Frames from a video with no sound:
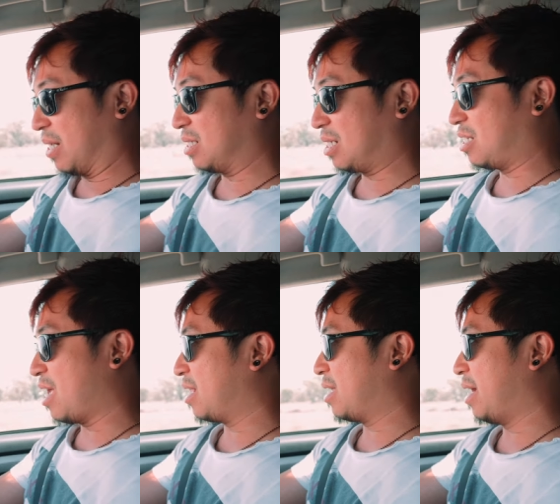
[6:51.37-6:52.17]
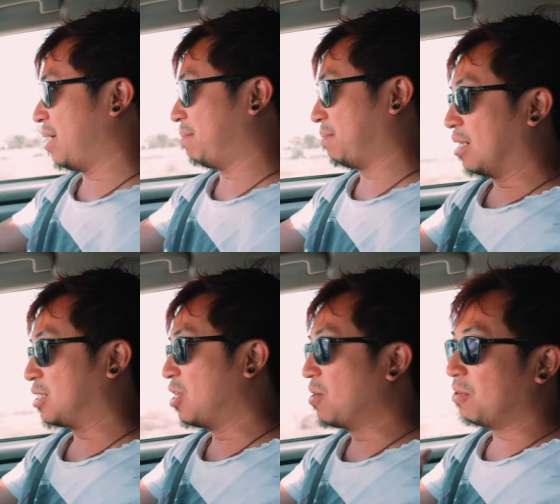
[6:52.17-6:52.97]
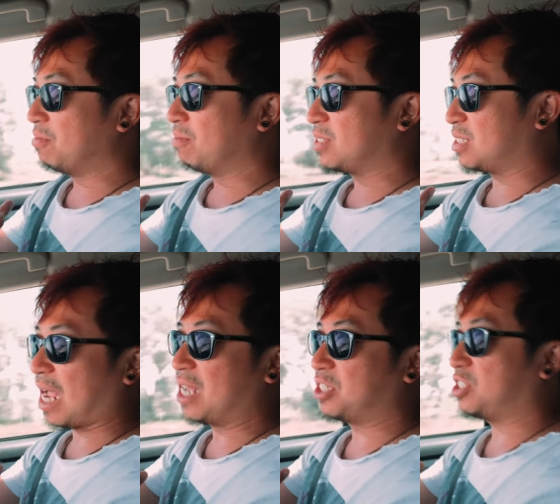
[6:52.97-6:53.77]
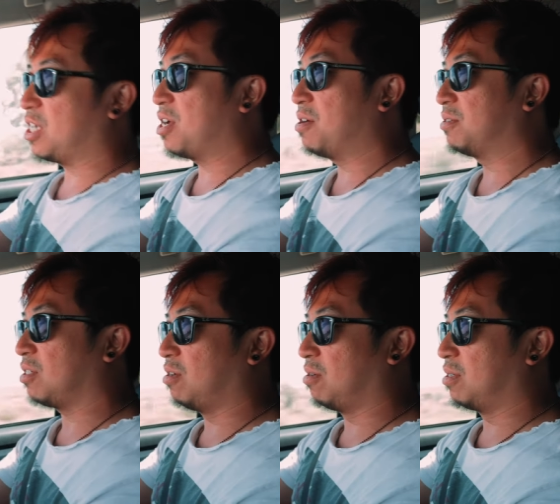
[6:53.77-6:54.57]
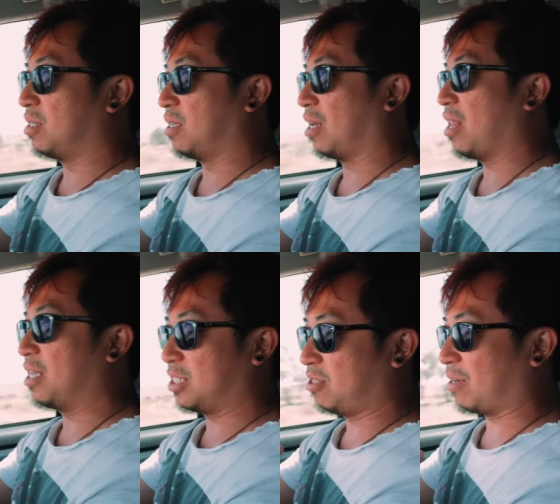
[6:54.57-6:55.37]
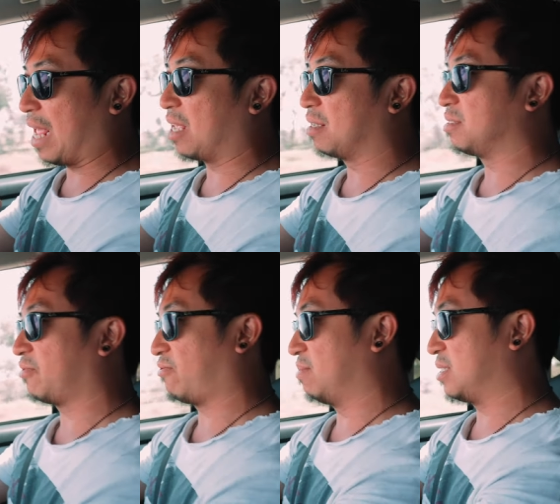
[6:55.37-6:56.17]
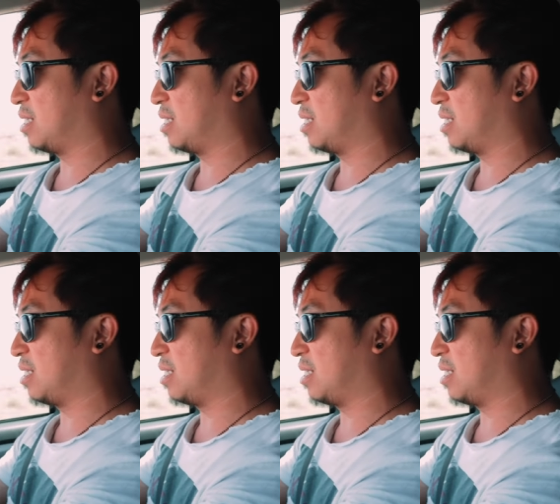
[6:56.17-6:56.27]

when it's a daytime there's no side shadows or the lights not angled from the